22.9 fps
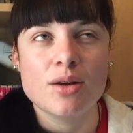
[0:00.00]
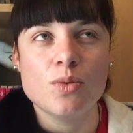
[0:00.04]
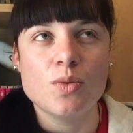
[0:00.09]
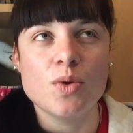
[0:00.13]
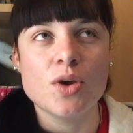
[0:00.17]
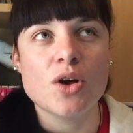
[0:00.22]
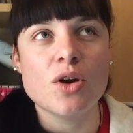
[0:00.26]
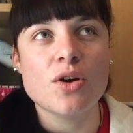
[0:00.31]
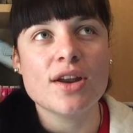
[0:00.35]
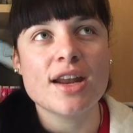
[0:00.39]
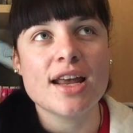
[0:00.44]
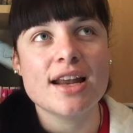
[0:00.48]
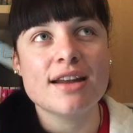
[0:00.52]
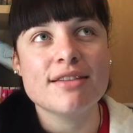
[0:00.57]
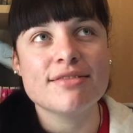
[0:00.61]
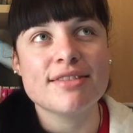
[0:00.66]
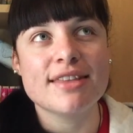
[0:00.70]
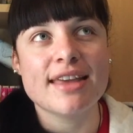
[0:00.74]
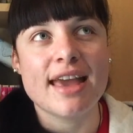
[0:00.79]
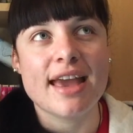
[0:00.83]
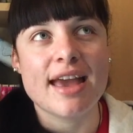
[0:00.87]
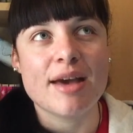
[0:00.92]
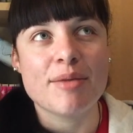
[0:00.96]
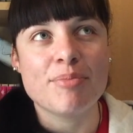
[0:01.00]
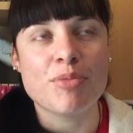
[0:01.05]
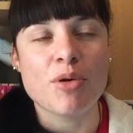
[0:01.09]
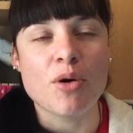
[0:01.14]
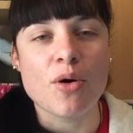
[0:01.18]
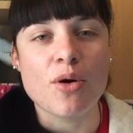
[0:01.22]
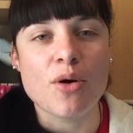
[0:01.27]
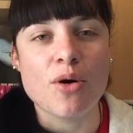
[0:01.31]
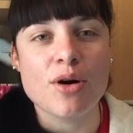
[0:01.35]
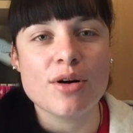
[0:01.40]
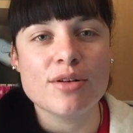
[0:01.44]
we got out of the
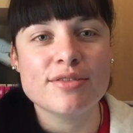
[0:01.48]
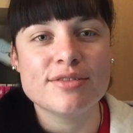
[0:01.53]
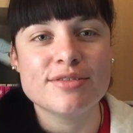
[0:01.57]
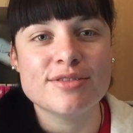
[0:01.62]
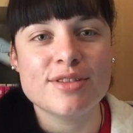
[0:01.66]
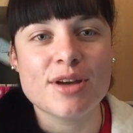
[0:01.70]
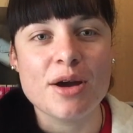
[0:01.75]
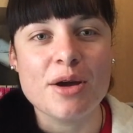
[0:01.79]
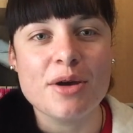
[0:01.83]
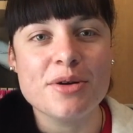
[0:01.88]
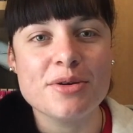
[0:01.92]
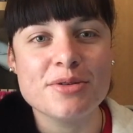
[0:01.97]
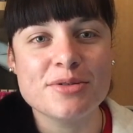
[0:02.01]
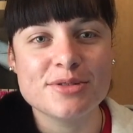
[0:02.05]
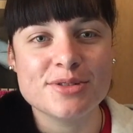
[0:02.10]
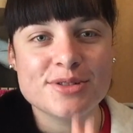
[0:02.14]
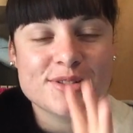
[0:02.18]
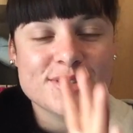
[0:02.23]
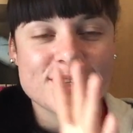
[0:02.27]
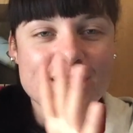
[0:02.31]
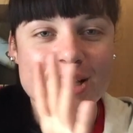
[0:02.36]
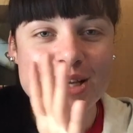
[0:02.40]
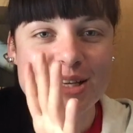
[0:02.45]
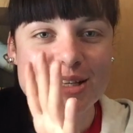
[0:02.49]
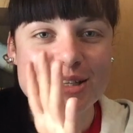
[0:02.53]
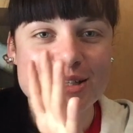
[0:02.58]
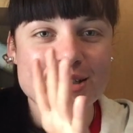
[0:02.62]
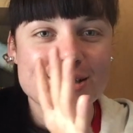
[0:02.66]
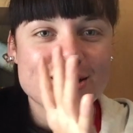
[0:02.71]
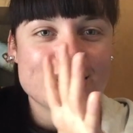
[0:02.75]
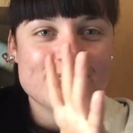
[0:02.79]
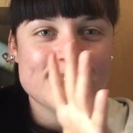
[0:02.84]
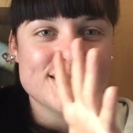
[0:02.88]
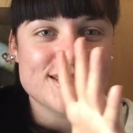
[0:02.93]
airport, those
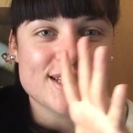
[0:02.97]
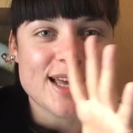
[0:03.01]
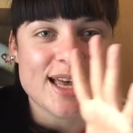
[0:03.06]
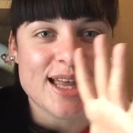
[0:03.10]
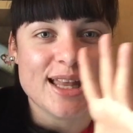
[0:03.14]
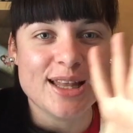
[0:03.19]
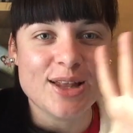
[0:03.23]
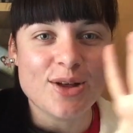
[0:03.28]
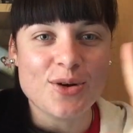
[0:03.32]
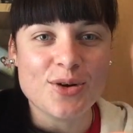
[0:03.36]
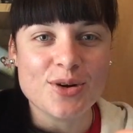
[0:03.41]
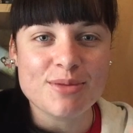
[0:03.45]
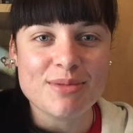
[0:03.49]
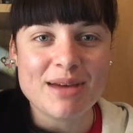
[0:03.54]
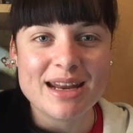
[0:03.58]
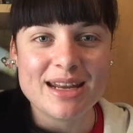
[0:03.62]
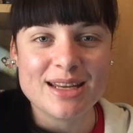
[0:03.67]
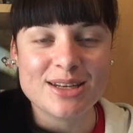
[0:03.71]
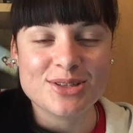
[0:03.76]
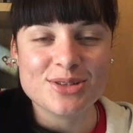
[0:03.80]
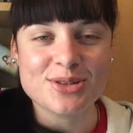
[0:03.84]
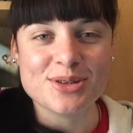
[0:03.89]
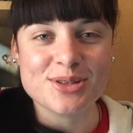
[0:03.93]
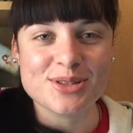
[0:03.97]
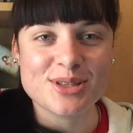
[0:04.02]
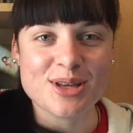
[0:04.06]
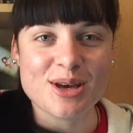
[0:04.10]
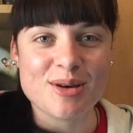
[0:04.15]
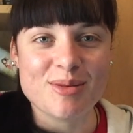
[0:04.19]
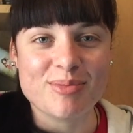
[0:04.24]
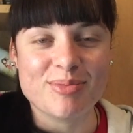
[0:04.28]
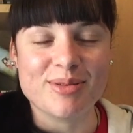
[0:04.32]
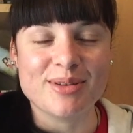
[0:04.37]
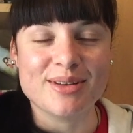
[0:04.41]
automatic doors
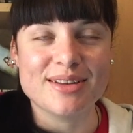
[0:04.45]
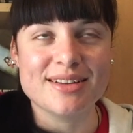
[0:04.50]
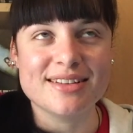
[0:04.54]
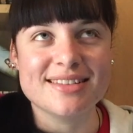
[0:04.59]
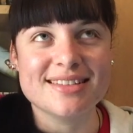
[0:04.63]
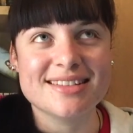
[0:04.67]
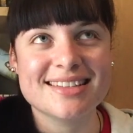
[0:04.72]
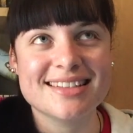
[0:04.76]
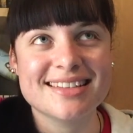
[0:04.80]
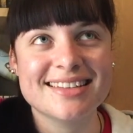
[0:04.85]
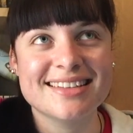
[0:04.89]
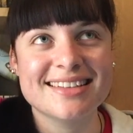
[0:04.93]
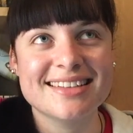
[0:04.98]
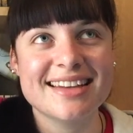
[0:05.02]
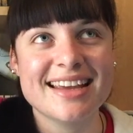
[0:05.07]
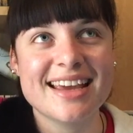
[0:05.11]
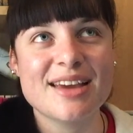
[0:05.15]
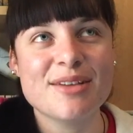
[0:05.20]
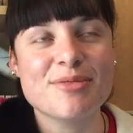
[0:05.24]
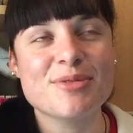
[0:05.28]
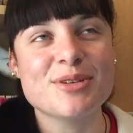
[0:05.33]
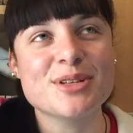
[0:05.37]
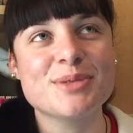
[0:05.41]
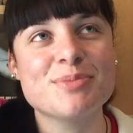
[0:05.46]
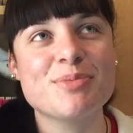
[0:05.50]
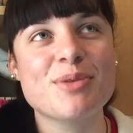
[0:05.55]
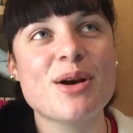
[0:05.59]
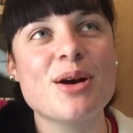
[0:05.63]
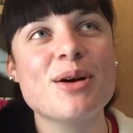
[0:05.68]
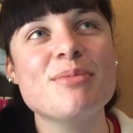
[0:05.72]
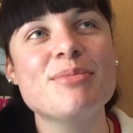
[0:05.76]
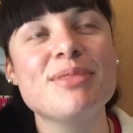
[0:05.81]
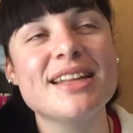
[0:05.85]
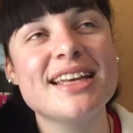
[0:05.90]
opened. It was
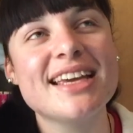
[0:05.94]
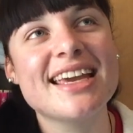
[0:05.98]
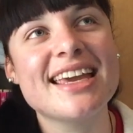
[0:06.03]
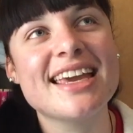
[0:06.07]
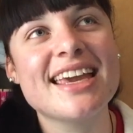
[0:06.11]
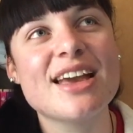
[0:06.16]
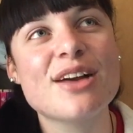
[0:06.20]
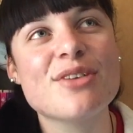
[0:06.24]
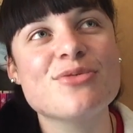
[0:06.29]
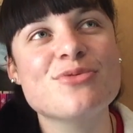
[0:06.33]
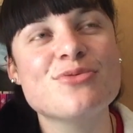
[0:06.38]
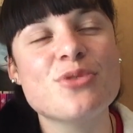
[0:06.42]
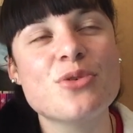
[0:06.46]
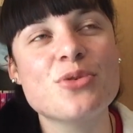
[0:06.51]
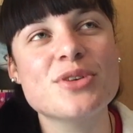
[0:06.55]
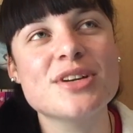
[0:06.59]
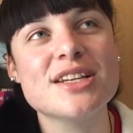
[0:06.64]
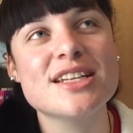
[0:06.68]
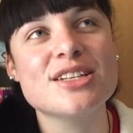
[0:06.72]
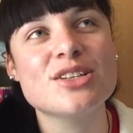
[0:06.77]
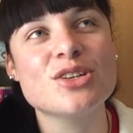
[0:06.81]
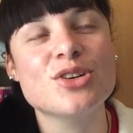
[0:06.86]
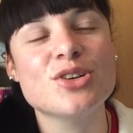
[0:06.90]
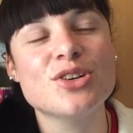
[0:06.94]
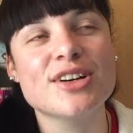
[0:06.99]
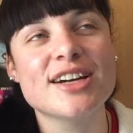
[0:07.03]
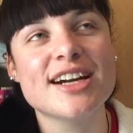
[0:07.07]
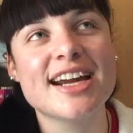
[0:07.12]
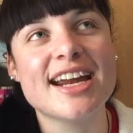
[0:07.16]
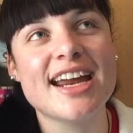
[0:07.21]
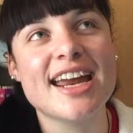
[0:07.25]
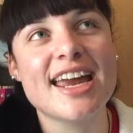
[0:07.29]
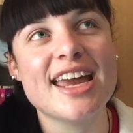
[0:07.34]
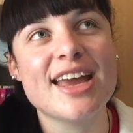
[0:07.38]
probably a 40
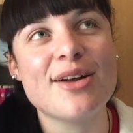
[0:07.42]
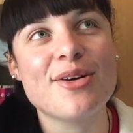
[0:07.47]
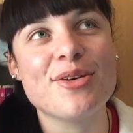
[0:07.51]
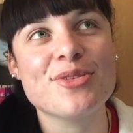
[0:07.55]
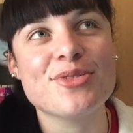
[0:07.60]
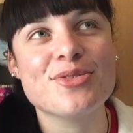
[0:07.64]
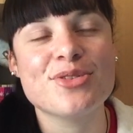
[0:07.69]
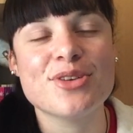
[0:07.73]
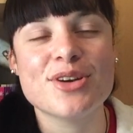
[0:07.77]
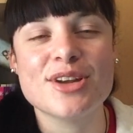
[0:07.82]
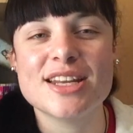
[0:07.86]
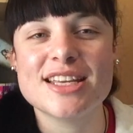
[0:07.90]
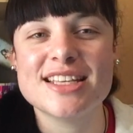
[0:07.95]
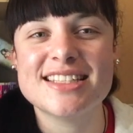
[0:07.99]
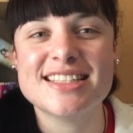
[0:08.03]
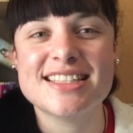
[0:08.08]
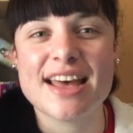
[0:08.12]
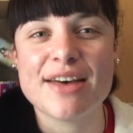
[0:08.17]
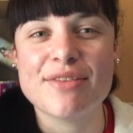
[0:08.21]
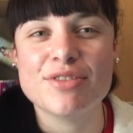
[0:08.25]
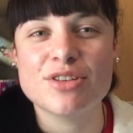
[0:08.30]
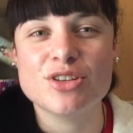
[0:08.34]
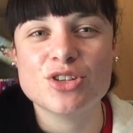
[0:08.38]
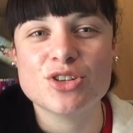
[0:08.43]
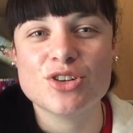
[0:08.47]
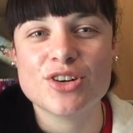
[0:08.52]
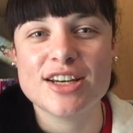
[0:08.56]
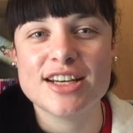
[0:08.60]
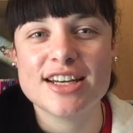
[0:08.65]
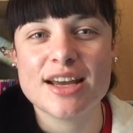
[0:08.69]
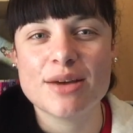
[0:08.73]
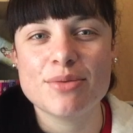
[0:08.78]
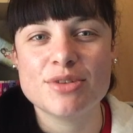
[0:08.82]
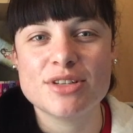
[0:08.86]
degree or 37
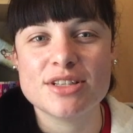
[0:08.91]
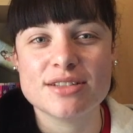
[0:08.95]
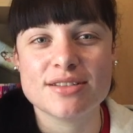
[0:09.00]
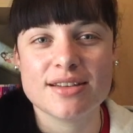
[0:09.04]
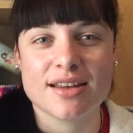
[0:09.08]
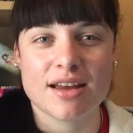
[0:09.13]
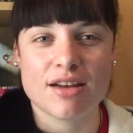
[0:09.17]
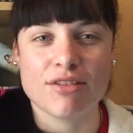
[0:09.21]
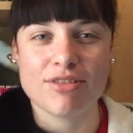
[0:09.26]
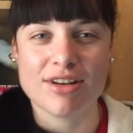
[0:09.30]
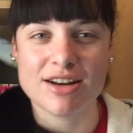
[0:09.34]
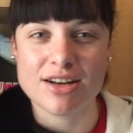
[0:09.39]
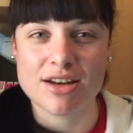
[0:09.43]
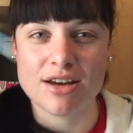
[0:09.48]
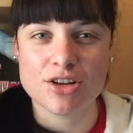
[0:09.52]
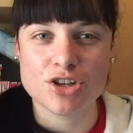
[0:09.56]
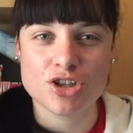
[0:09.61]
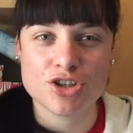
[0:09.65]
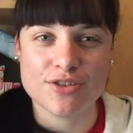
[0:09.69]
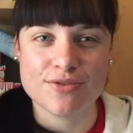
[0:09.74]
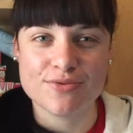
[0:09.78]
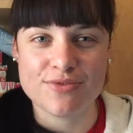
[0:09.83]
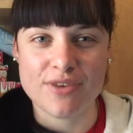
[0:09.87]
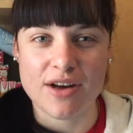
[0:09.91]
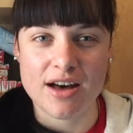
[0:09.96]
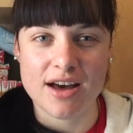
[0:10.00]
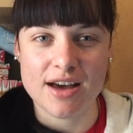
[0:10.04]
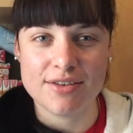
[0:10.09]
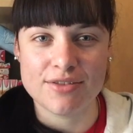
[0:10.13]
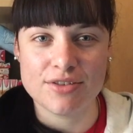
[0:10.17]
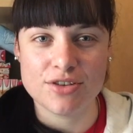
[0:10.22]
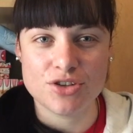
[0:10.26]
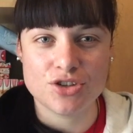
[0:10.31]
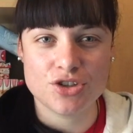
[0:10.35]
degree day, which is like around
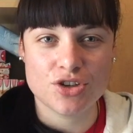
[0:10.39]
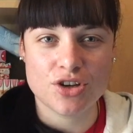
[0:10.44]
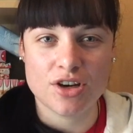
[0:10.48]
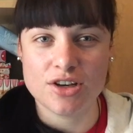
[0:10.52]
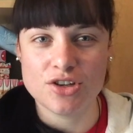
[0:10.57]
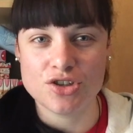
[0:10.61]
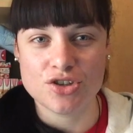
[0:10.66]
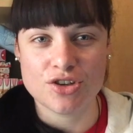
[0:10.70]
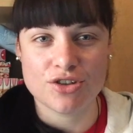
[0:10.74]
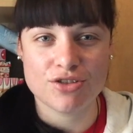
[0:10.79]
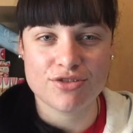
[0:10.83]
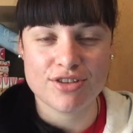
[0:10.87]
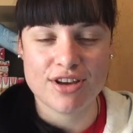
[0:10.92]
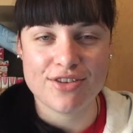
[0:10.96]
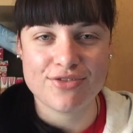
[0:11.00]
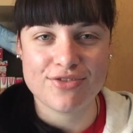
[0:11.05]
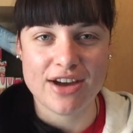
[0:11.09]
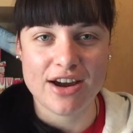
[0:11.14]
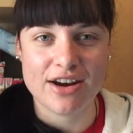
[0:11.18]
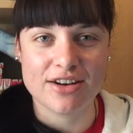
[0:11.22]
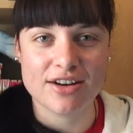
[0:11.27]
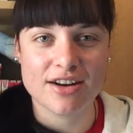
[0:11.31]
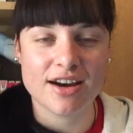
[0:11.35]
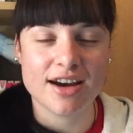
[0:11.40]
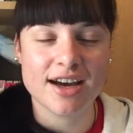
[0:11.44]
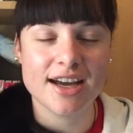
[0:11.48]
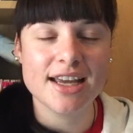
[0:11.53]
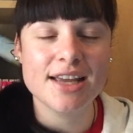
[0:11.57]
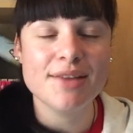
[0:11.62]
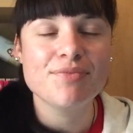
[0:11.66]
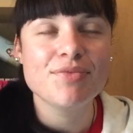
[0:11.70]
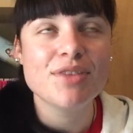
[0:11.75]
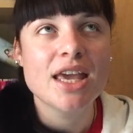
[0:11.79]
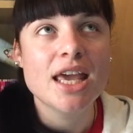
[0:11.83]
105 to 103
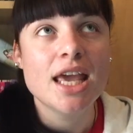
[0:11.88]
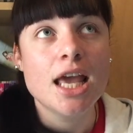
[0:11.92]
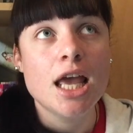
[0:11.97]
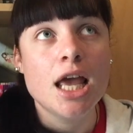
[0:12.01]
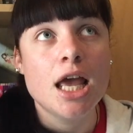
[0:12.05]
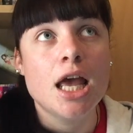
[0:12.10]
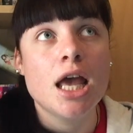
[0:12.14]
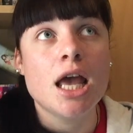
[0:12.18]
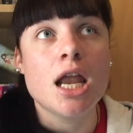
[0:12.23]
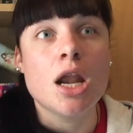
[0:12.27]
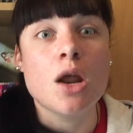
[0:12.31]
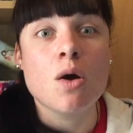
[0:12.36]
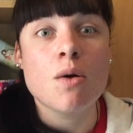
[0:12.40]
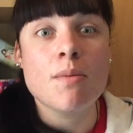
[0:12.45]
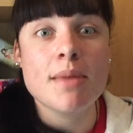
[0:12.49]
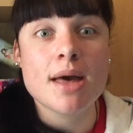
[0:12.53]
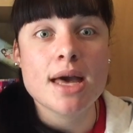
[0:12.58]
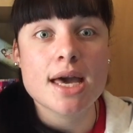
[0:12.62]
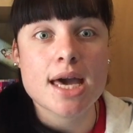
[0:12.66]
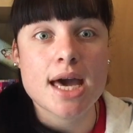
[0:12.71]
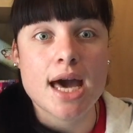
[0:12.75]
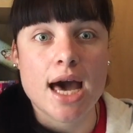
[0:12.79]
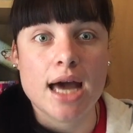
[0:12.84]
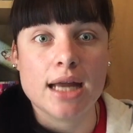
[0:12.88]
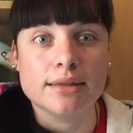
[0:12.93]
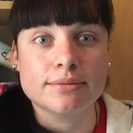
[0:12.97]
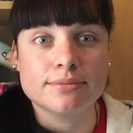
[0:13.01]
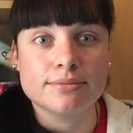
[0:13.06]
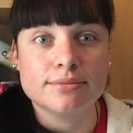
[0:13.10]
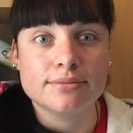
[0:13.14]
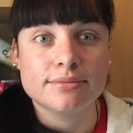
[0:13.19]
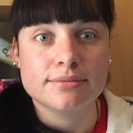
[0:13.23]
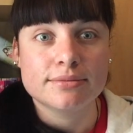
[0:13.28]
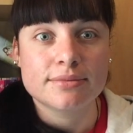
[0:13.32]
Fahrenheit. And oh my God,
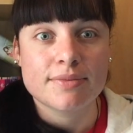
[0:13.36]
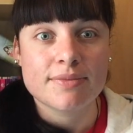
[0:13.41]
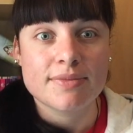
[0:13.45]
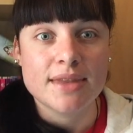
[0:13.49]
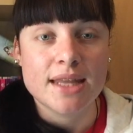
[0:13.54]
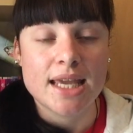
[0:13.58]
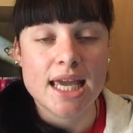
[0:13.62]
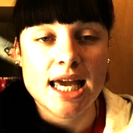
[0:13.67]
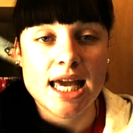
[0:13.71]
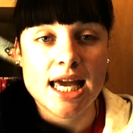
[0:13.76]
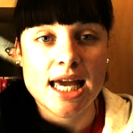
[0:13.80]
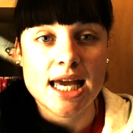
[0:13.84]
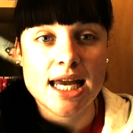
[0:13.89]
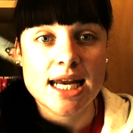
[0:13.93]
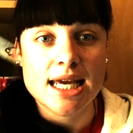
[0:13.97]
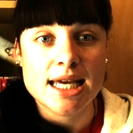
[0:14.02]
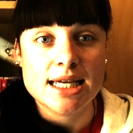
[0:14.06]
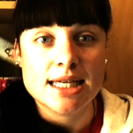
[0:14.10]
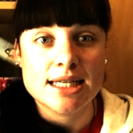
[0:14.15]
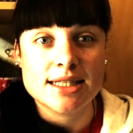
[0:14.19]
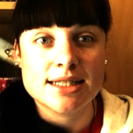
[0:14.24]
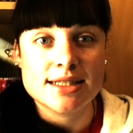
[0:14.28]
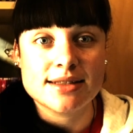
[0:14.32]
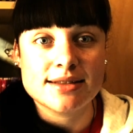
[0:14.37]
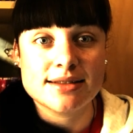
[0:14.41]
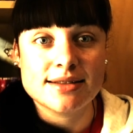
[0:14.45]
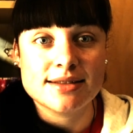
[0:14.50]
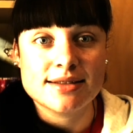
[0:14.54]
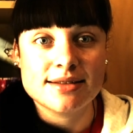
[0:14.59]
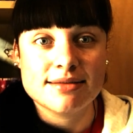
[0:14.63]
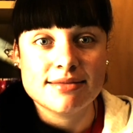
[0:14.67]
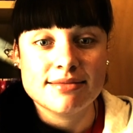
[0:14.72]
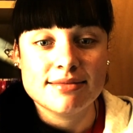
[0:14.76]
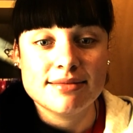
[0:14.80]
it
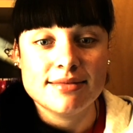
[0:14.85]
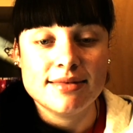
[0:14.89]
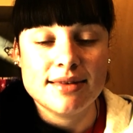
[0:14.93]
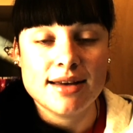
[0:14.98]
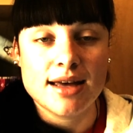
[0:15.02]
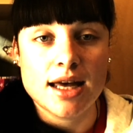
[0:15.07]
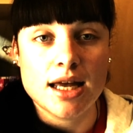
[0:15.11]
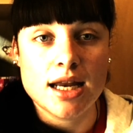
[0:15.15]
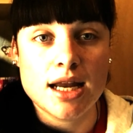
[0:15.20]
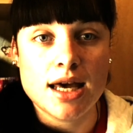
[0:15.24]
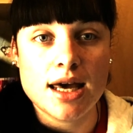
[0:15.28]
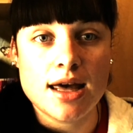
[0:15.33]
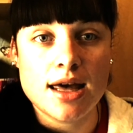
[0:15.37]
is an